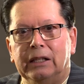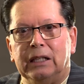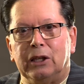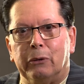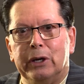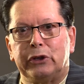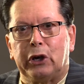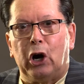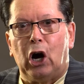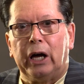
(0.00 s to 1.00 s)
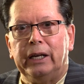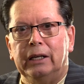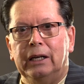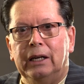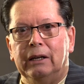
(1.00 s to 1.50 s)
that there is a God,
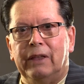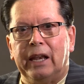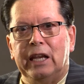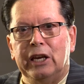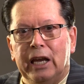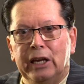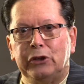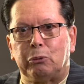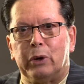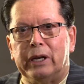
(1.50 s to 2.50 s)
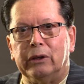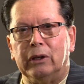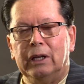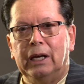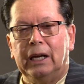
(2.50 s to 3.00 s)
that He is real.
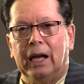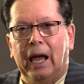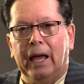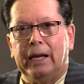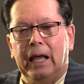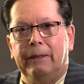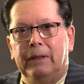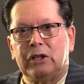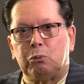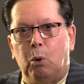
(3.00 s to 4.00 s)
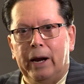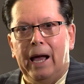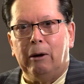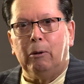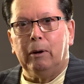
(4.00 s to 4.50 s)
And in this 1
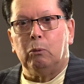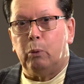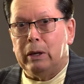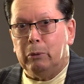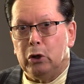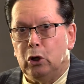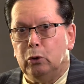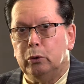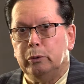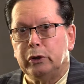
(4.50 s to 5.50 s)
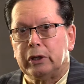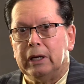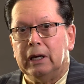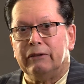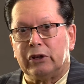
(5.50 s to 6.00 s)
hour, we will use
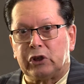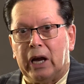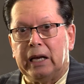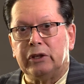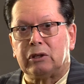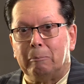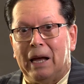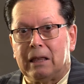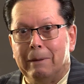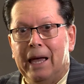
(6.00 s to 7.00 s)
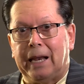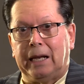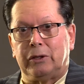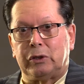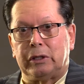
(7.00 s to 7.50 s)
the science of
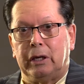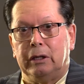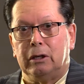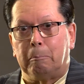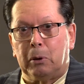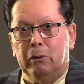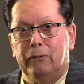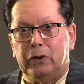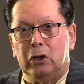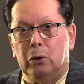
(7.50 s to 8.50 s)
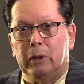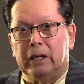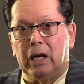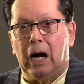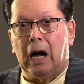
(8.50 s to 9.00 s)
mathematics to prove to you
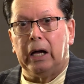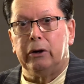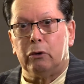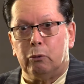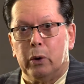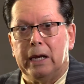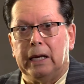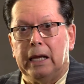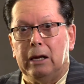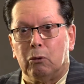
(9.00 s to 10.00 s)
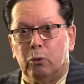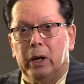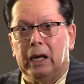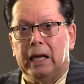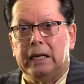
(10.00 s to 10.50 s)
that God really,
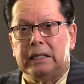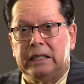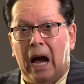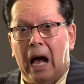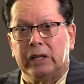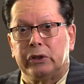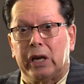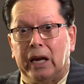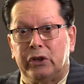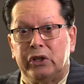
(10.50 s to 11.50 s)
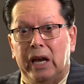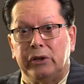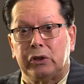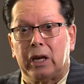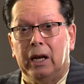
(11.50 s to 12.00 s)
really does
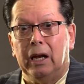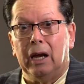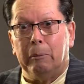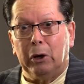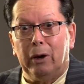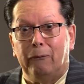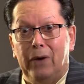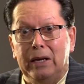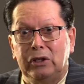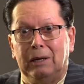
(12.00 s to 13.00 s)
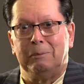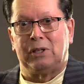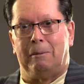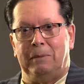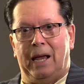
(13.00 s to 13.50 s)
exist, and we're going to face Him
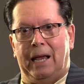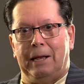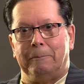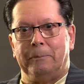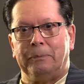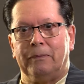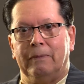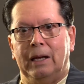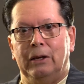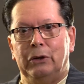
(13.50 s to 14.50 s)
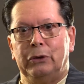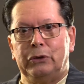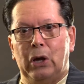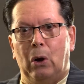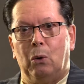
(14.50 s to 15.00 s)
someday.
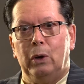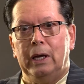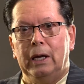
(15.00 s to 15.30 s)
So,